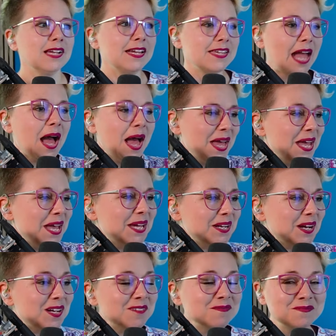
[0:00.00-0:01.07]
Yeah, in
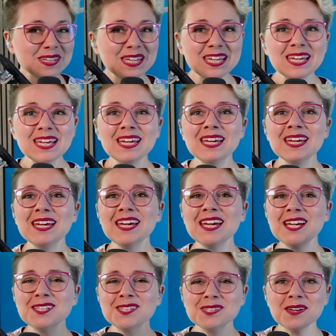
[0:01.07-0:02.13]
on me,
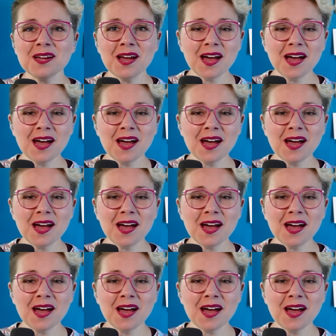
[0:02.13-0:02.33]
so.